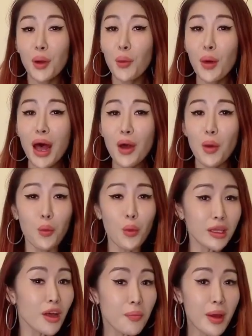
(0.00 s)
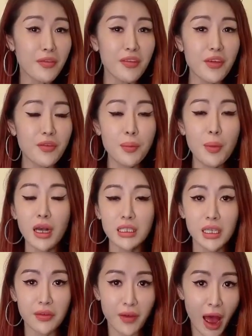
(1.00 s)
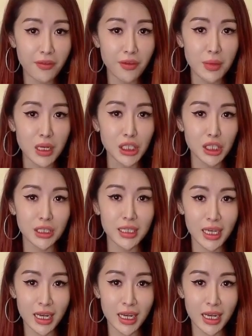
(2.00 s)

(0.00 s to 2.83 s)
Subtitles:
Well, one of my favorite positive affirmations